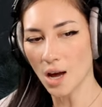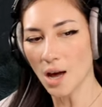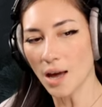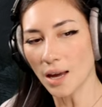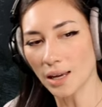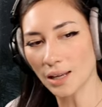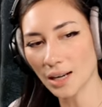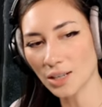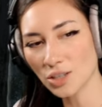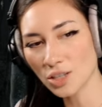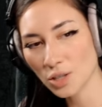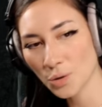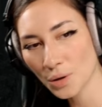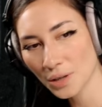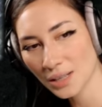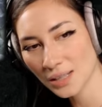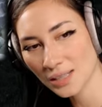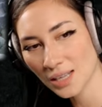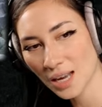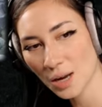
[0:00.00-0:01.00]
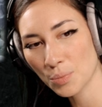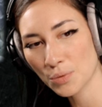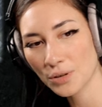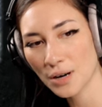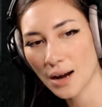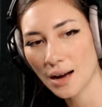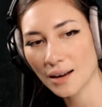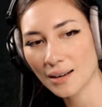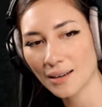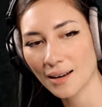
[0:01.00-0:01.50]
Can I just quickly say,
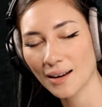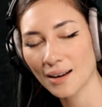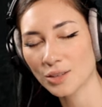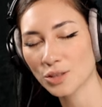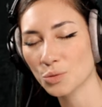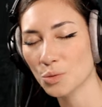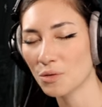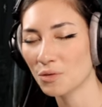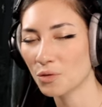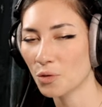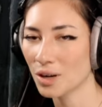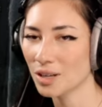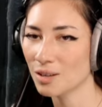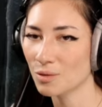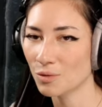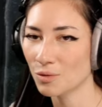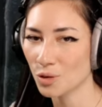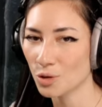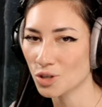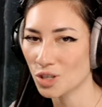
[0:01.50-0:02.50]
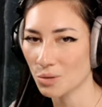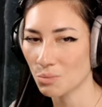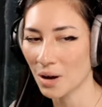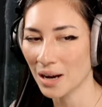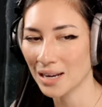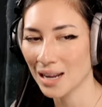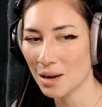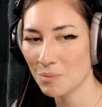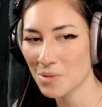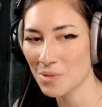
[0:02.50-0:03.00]
Burak, uh, to avoid confusion, my
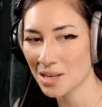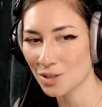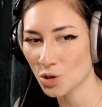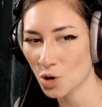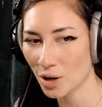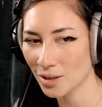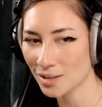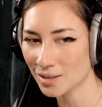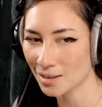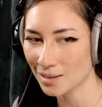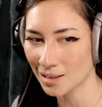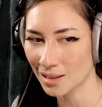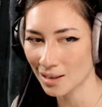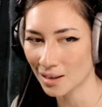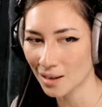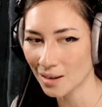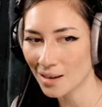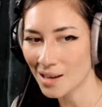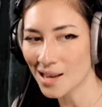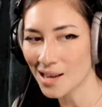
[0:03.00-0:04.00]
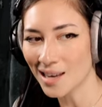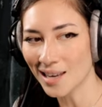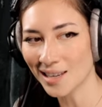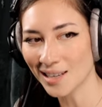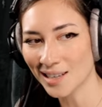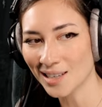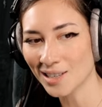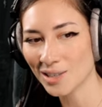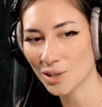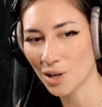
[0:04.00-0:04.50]
name is not Saliha. It
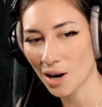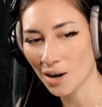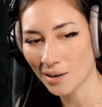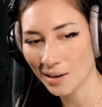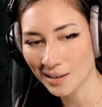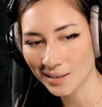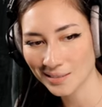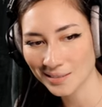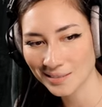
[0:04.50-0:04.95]
is Zara.